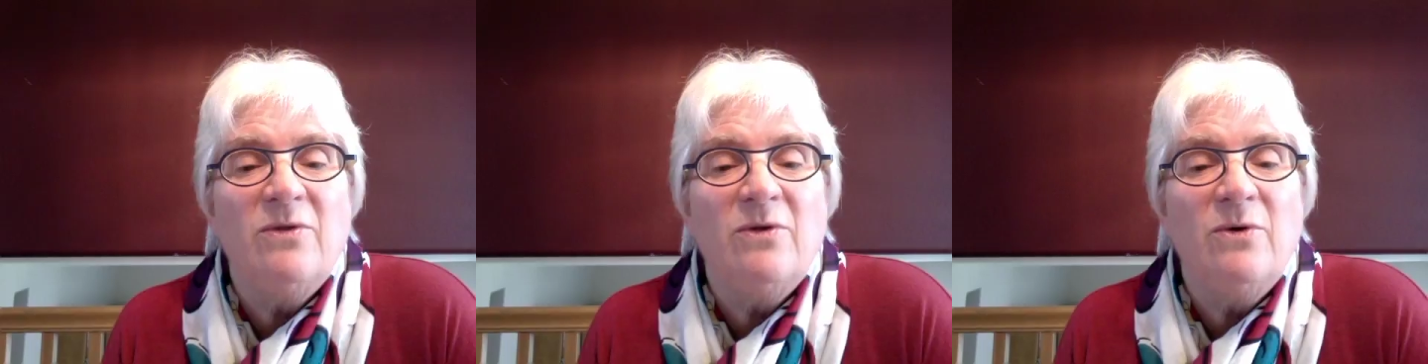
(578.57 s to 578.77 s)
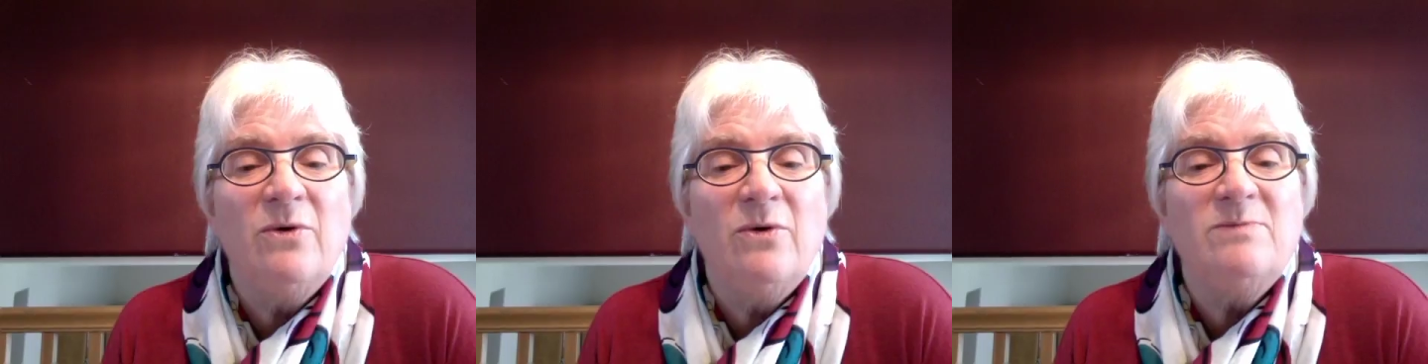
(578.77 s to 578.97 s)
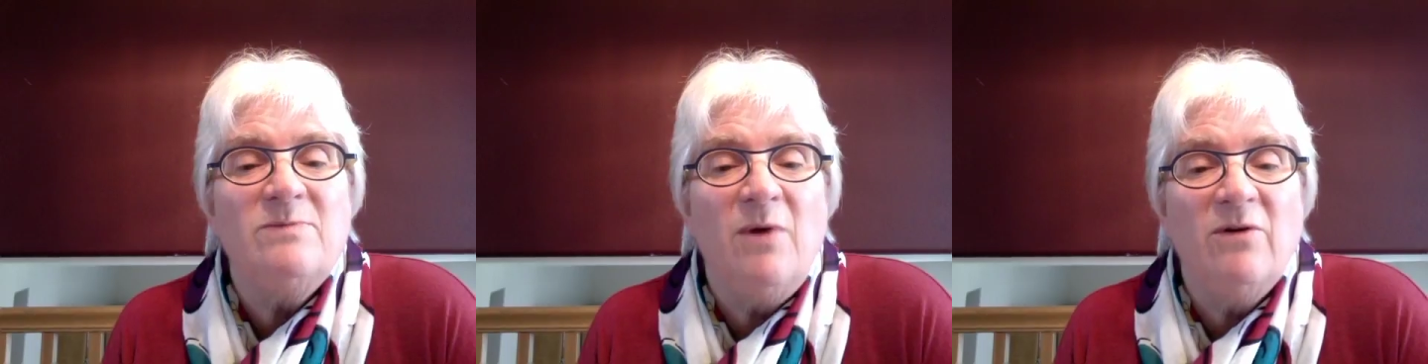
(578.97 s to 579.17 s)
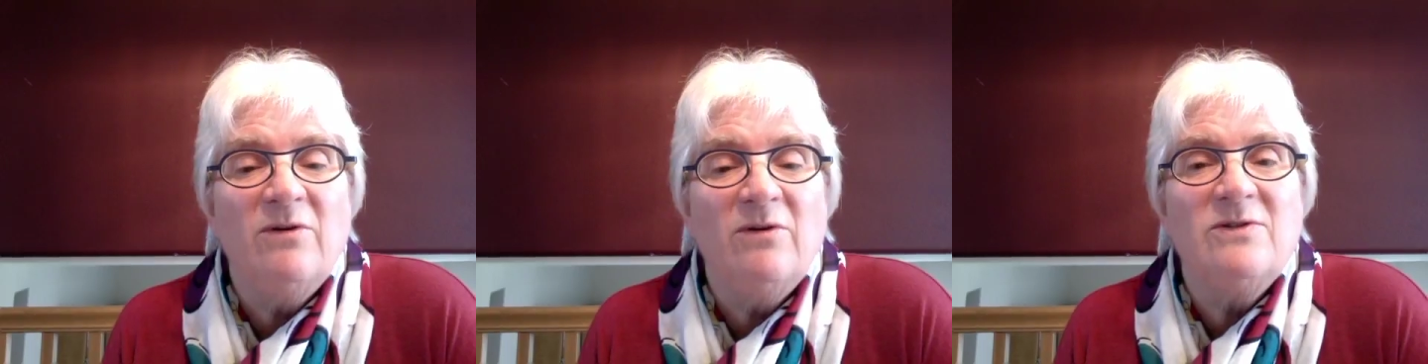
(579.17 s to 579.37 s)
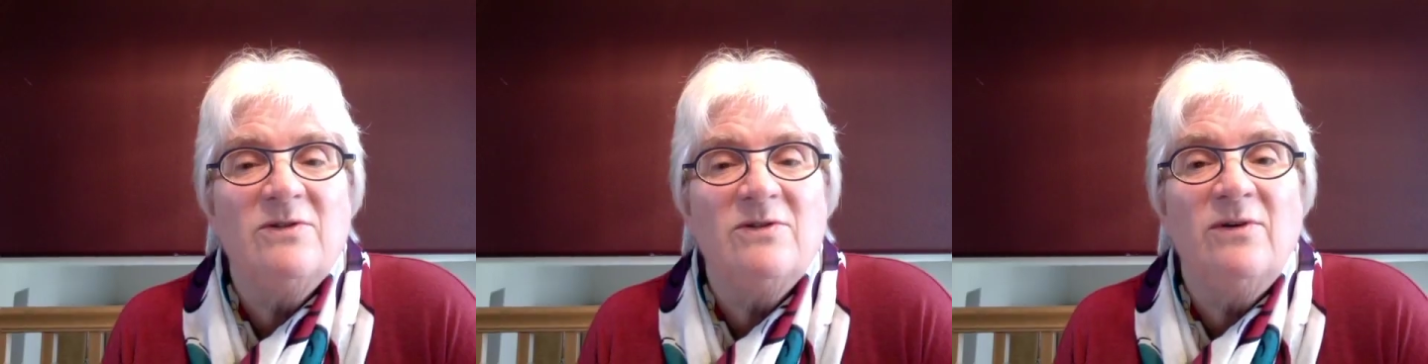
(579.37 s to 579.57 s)
those
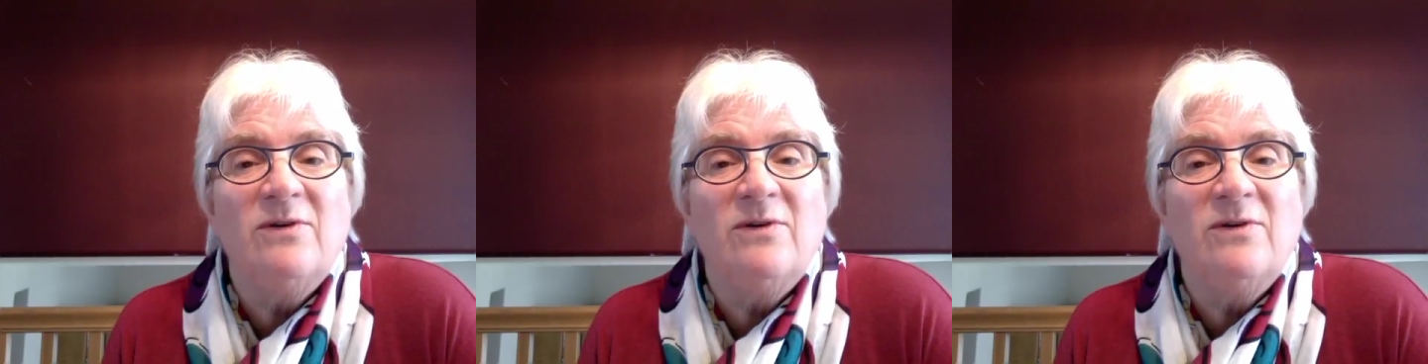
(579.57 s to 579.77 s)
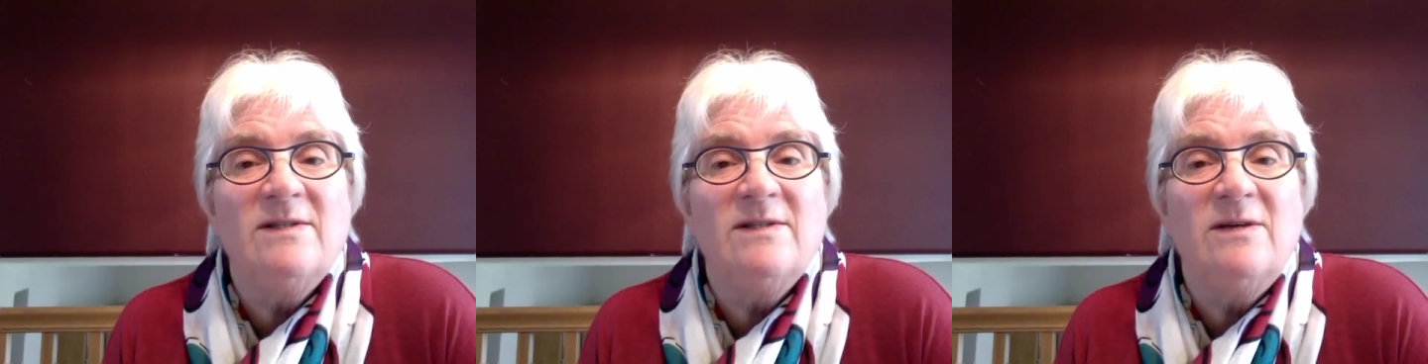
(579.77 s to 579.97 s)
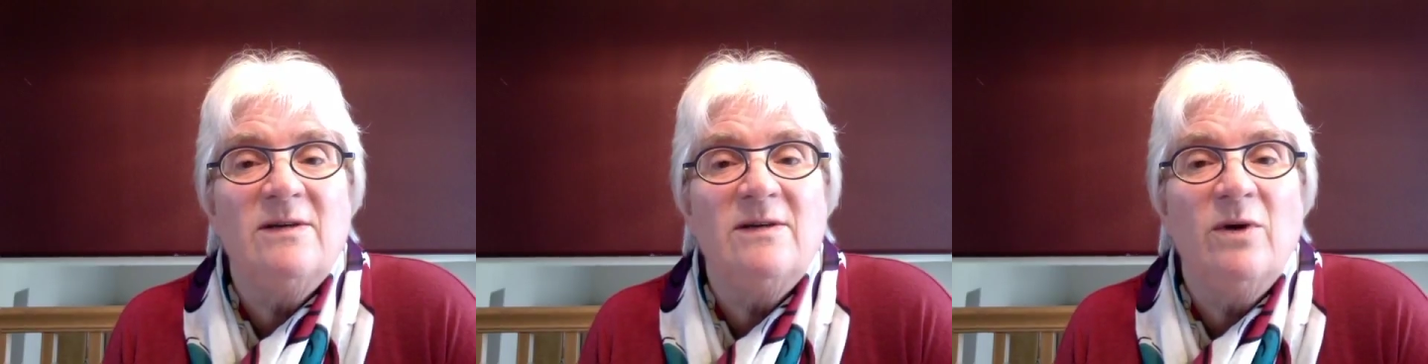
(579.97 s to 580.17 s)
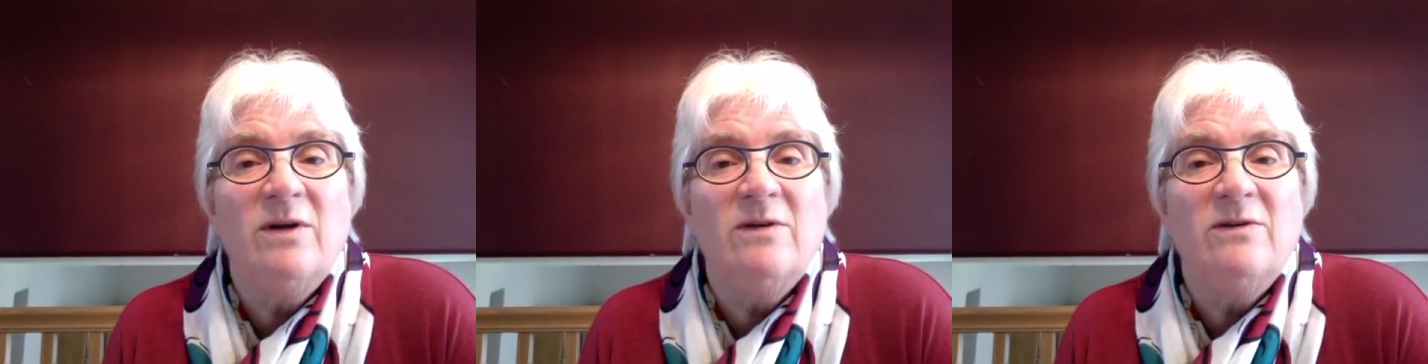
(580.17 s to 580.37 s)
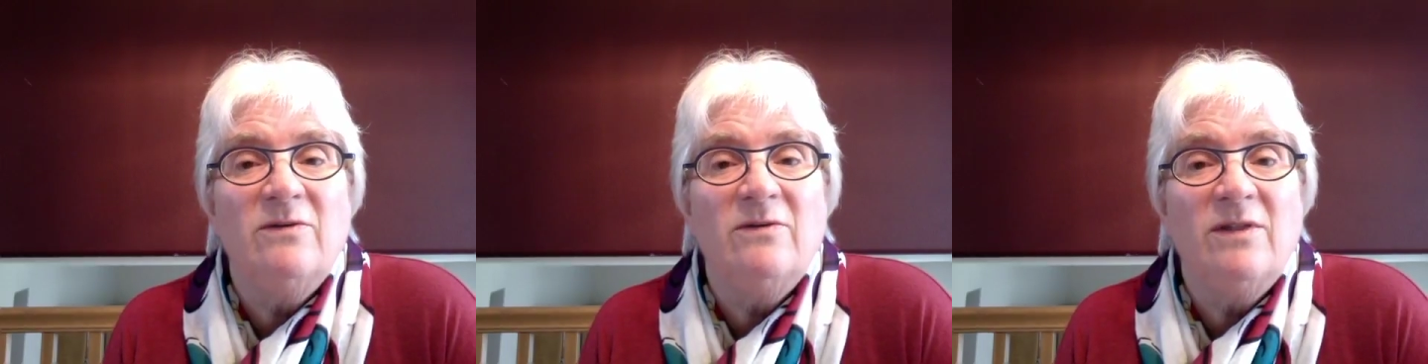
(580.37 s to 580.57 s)
parts so you can see when
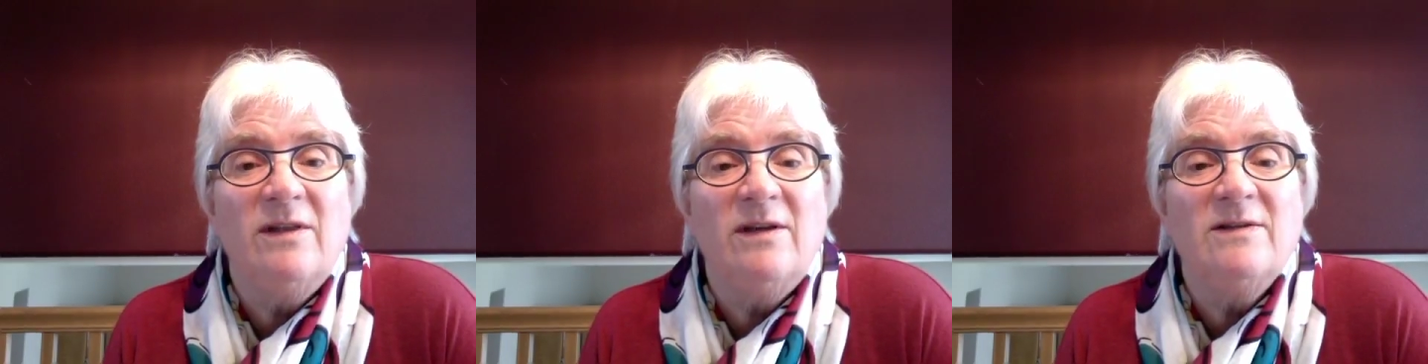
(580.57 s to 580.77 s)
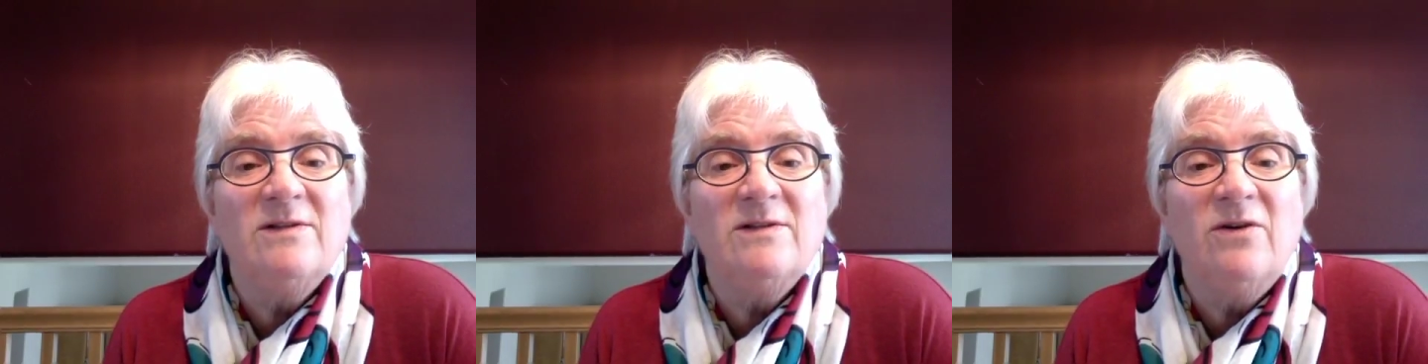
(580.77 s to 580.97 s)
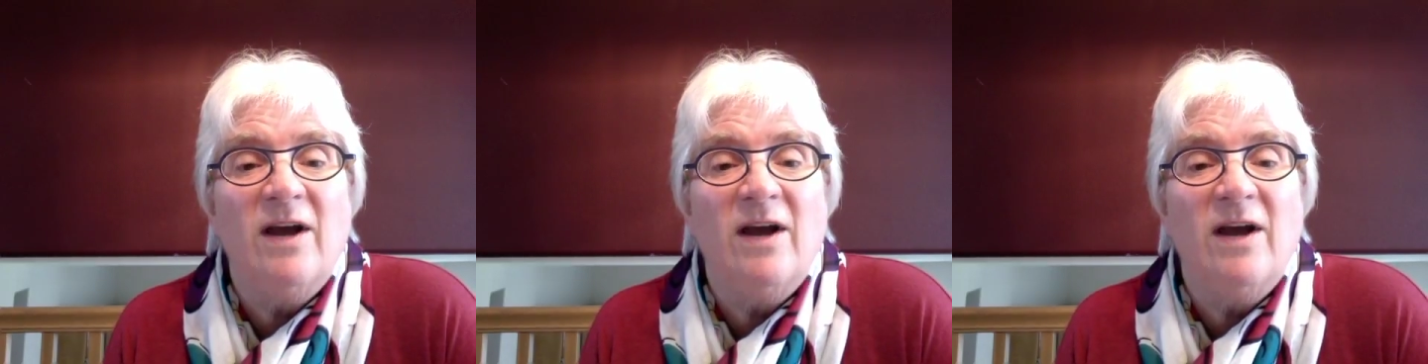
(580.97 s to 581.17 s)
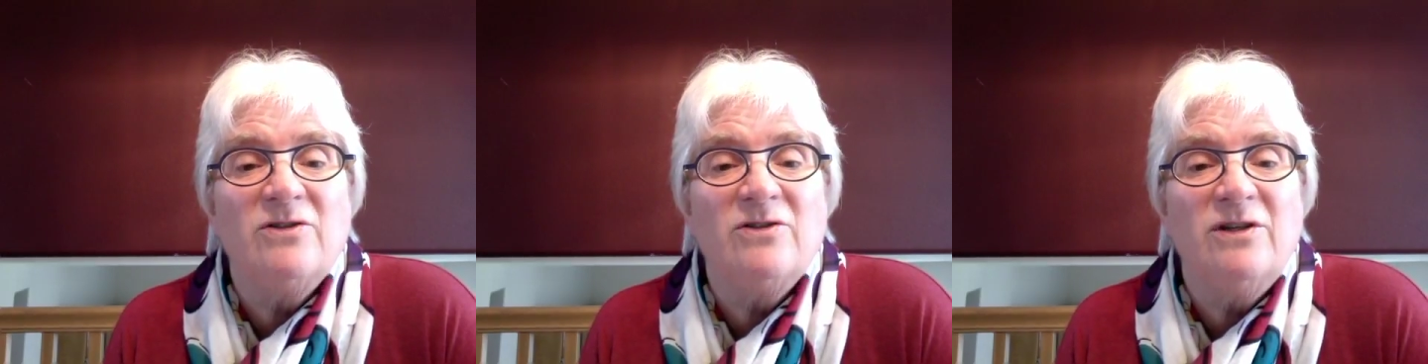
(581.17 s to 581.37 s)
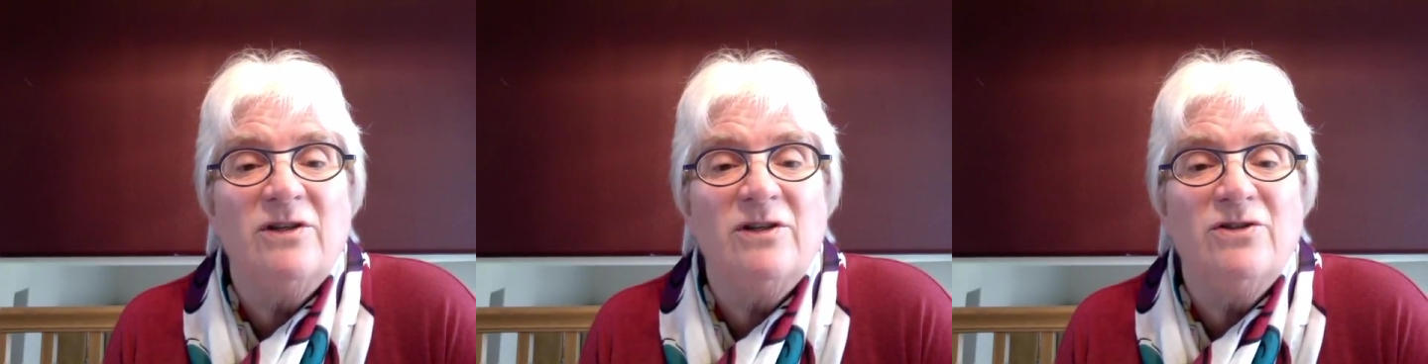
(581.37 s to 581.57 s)
different things are
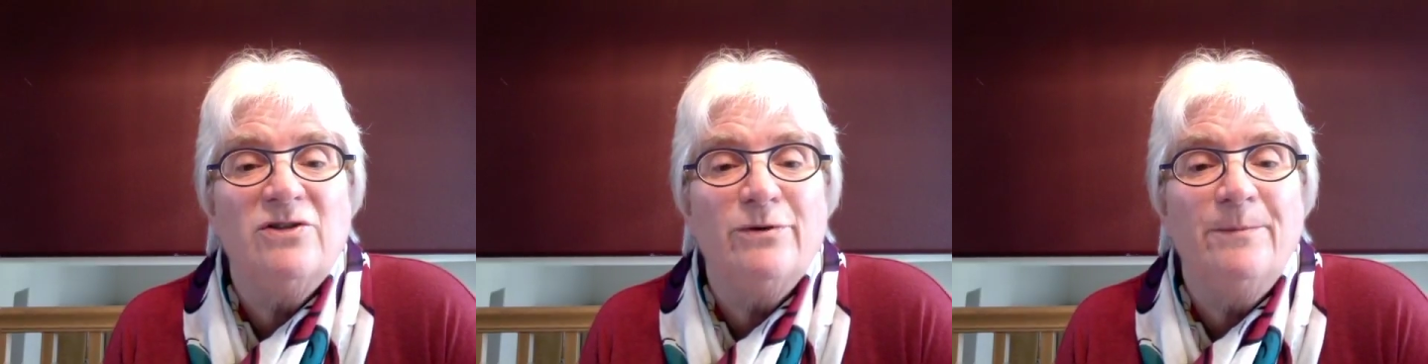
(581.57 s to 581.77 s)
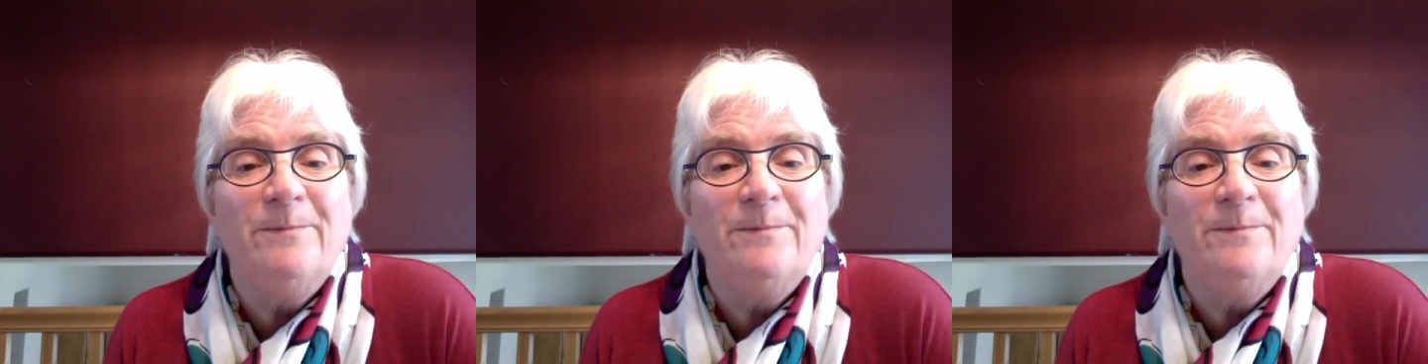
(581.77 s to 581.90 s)
actually due.